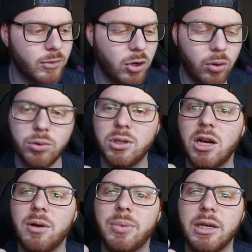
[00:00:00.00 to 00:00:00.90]
hold it
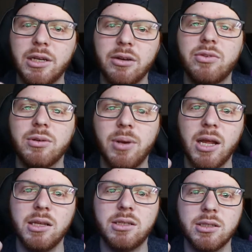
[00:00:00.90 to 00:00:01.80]
up at different
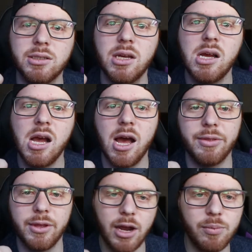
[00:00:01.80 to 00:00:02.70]
places,
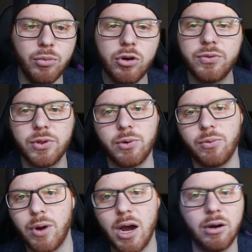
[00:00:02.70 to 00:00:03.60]
and then I moved it
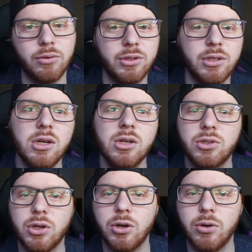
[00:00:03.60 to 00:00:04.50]
around
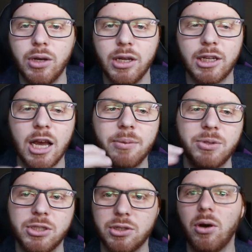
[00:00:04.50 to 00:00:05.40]
so it
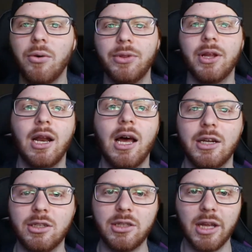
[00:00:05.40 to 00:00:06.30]
captures all the
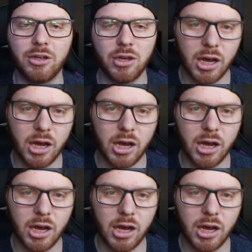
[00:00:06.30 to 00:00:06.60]
lights that